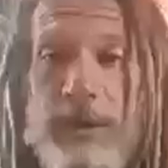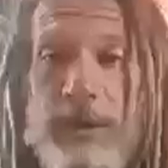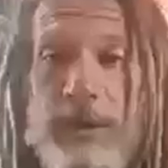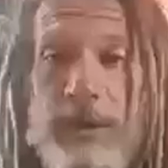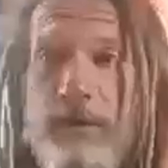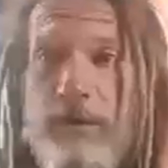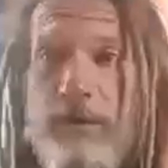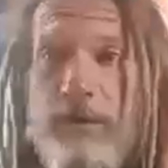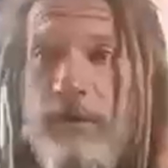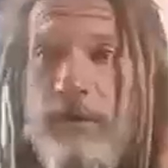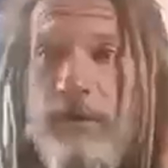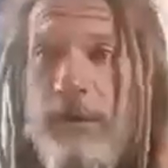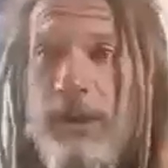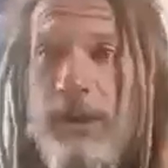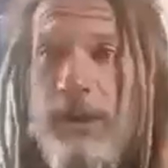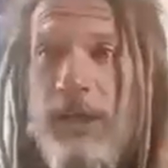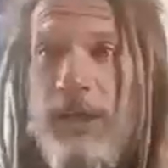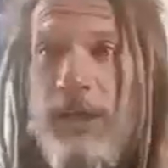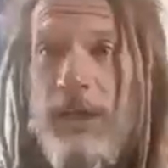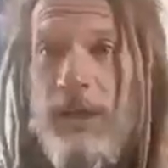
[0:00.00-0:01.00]
health,
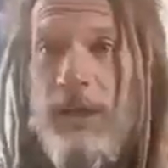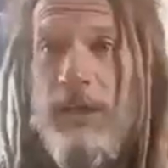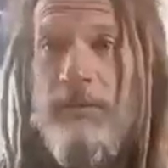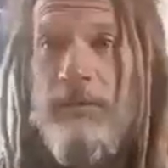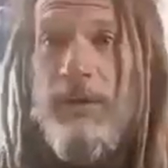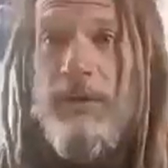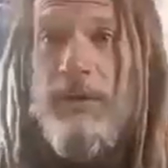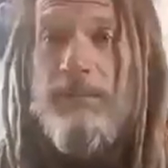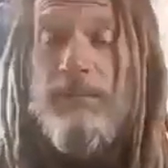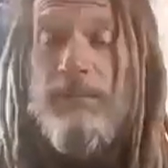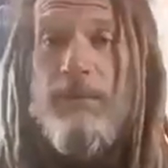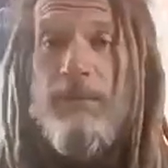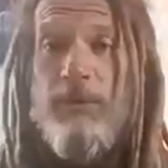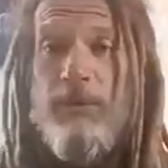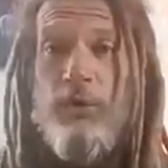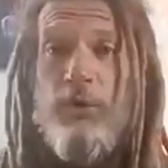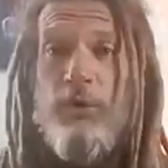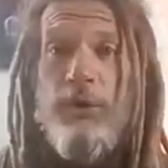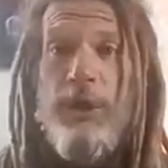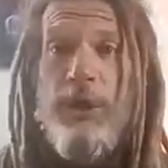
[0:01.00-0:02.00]
and even
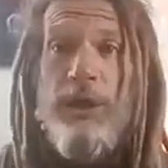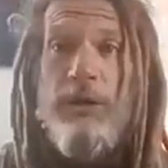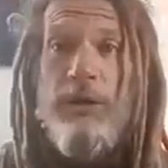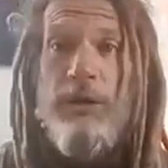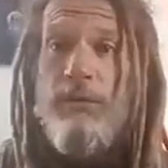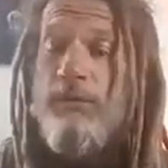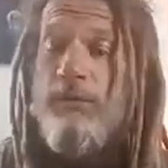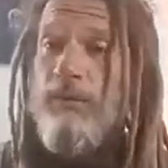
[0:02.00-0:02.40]
create,